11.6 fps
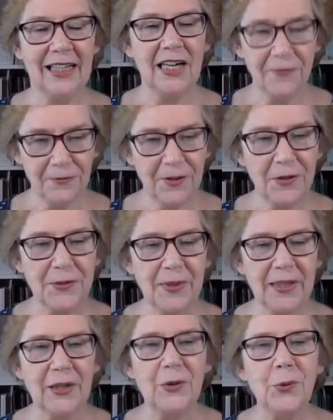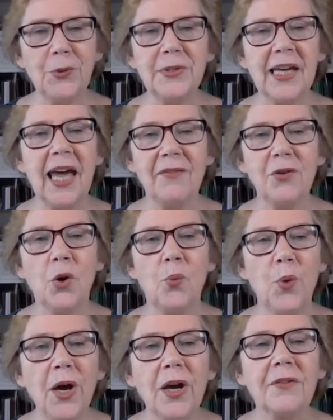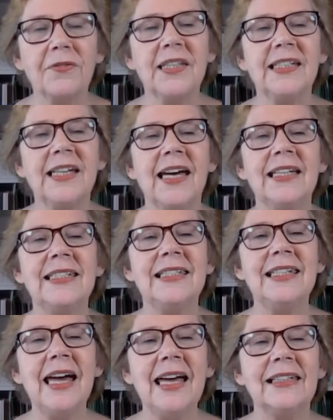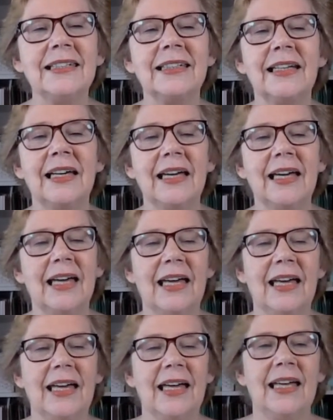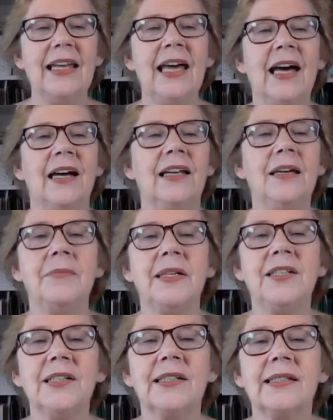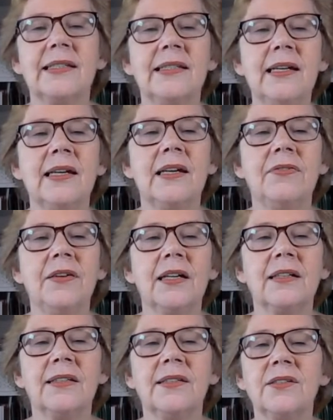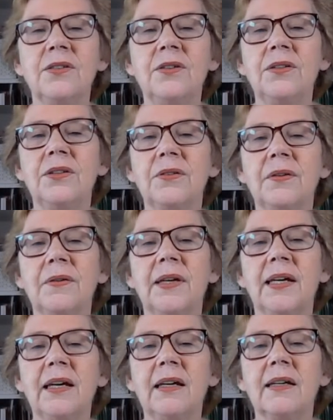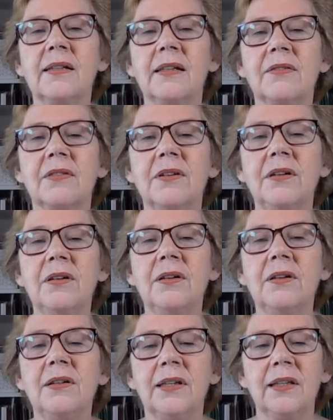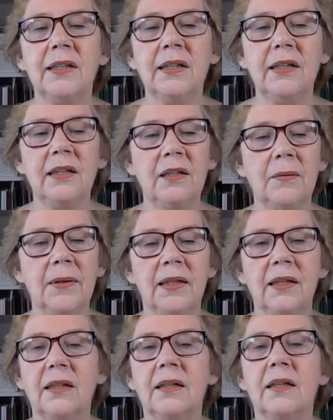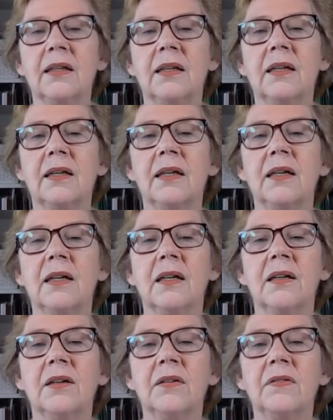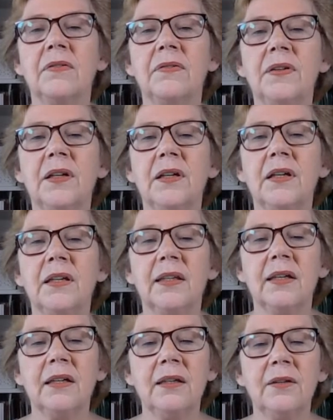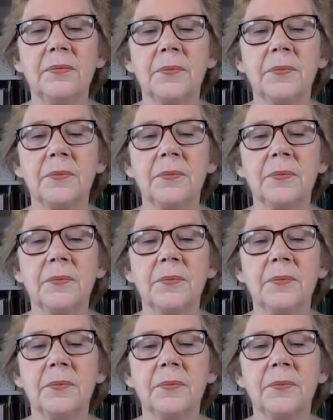It feels really good to have your work for the day done. Now, let me just see if I can scoot through here because I've gone a little bit further.